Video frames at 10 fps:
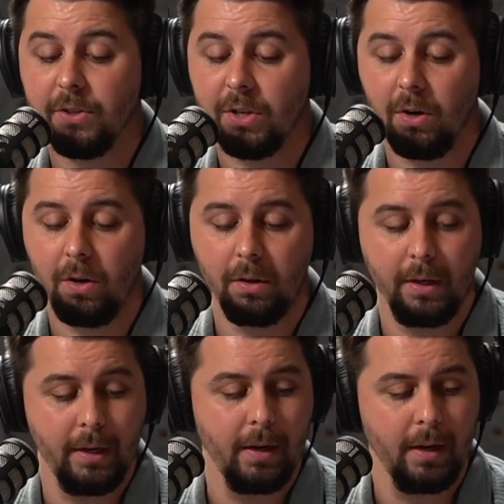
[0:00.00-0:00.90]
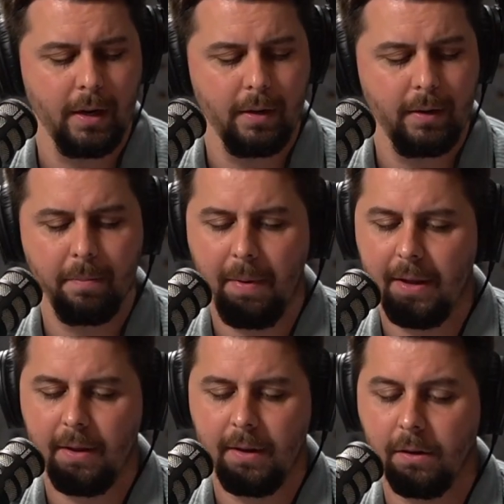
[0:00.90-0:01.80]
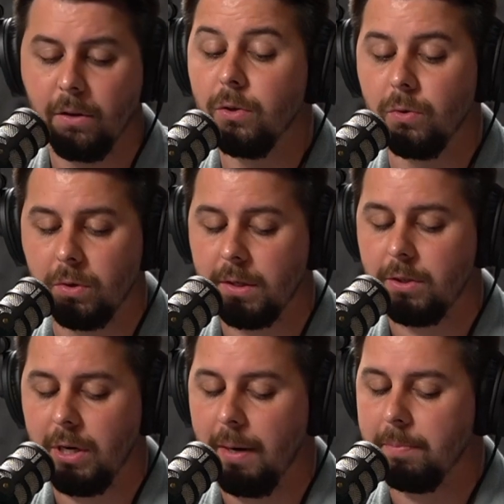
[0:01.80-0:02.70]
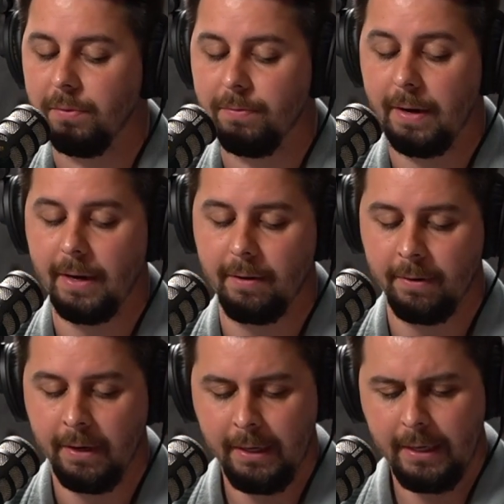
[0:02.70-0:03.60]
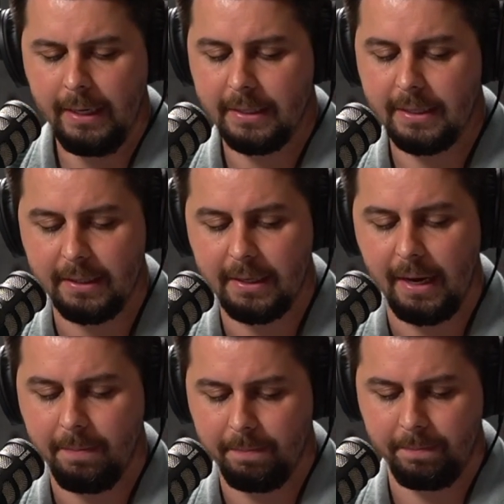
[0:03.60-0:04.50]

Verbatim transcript: his call in uh in Matt in Luke chapter 5. It says that